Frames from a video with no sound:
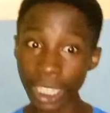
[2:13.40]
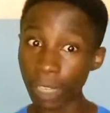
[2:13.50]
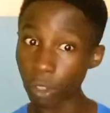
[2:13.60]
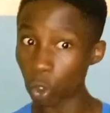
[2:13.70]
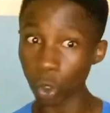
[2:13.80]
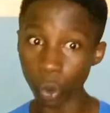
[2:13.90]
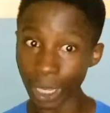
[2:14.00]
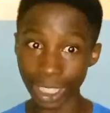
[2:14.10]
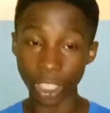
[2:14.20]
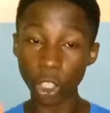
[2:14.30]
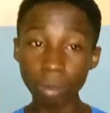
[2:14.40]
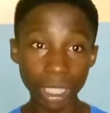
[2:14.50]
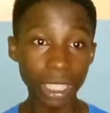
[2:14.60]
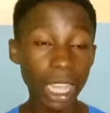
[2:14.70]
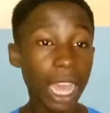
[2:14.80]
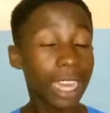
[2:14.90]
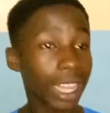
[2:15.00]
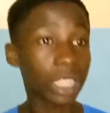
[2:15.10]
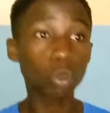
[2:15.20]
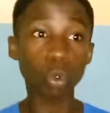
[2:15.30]
gives to you, it is something
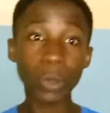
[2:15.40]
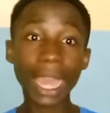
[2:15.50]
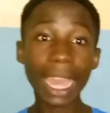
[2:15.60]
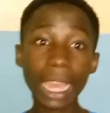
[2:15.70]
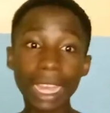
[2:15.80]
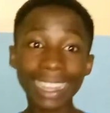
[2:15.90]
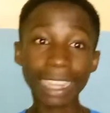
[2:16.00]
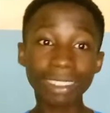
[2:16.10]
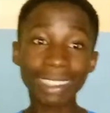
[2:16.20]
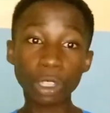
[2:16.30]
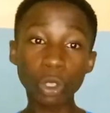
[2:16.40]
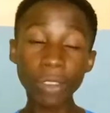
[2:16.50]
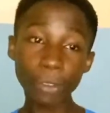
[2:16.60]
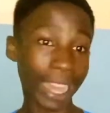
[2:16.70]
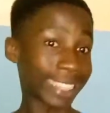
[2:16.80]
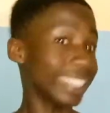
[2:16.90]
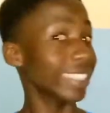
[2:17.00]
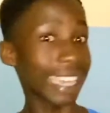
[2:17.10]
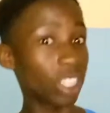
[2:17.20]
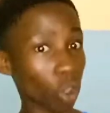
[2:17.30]
that will give you an
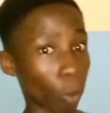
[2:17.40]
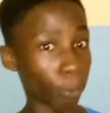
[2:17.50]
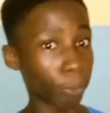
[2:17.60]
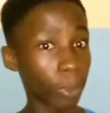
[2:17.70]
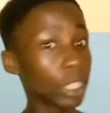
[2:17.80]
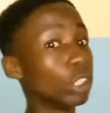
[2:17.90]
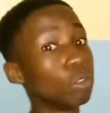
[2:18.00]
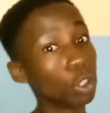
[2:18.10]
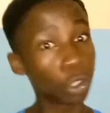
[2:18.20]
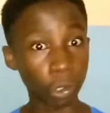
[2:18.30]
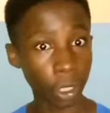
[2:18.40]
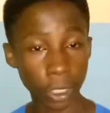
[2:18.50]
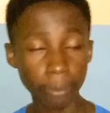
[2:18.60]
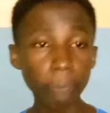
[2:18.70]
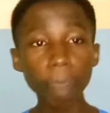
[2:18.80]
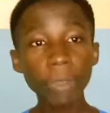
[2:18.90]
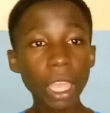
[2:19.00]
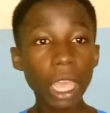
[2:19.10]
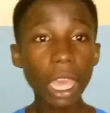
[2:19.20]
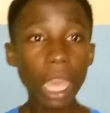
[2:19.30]
insight of the real drawing.
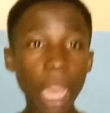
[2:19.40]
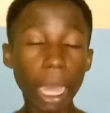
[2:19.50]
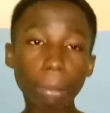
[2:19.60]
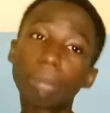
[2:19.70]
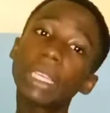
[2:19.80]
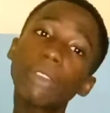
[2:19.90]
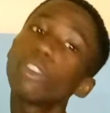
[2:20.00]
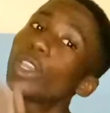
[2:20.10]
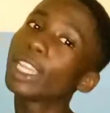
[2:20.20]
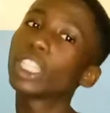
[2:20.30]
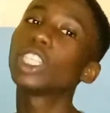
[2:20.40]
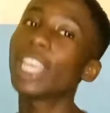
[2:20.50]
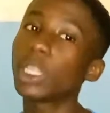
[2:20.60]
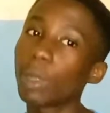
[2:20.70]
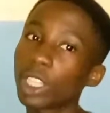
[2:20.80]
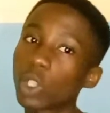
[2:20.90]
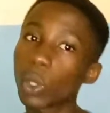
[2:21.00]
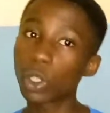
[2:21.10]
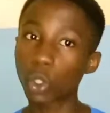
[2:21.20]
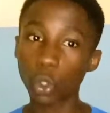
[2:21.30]
Even though he doesn't explain it
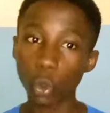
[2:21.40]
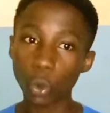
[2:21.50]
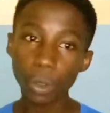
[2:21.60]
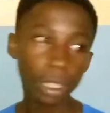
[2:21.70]
well to you,